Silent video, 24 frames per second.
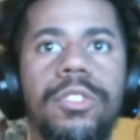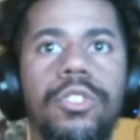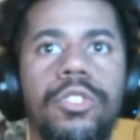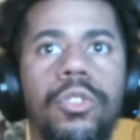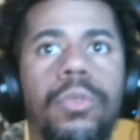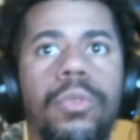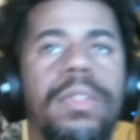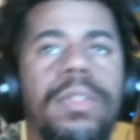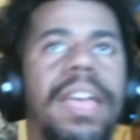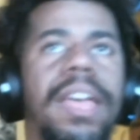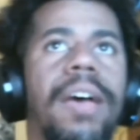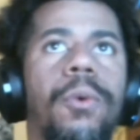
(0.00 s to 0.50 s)

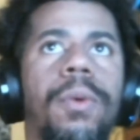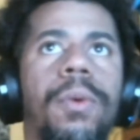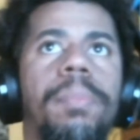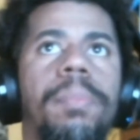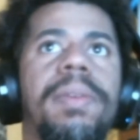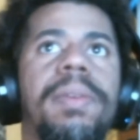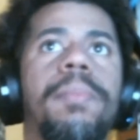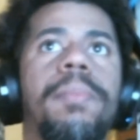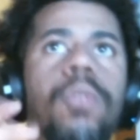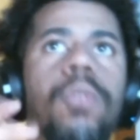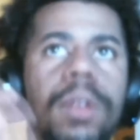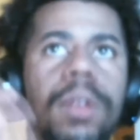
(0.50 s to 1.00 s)
So that way
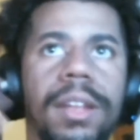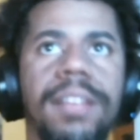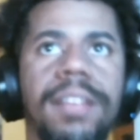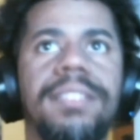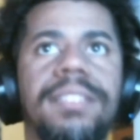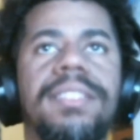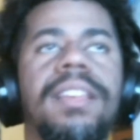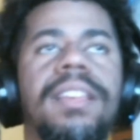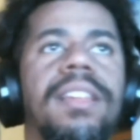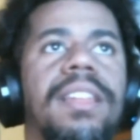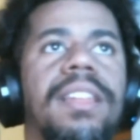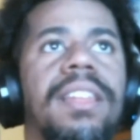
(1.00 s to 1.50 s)
people will
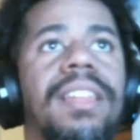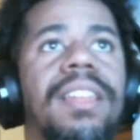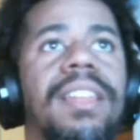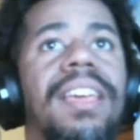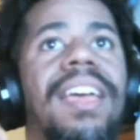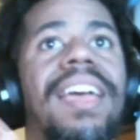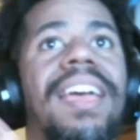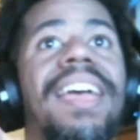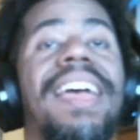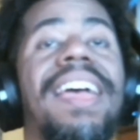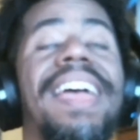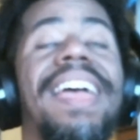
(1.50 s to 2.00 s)
listen.
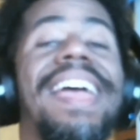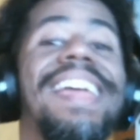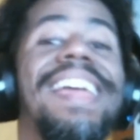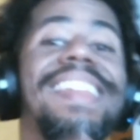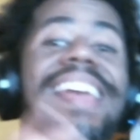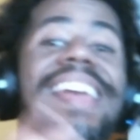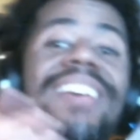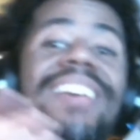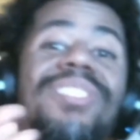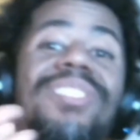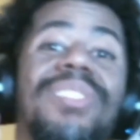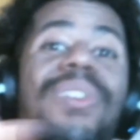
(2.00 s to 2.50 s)

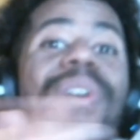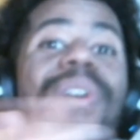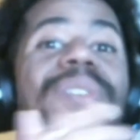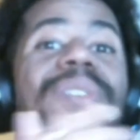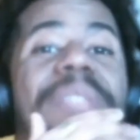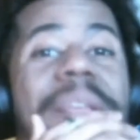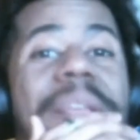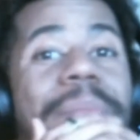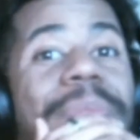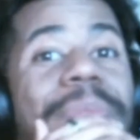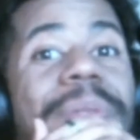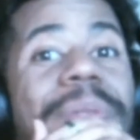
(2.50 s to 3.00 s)
And that's another
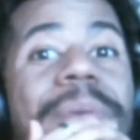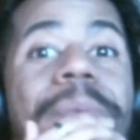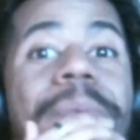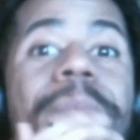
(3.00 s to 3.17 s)
thing.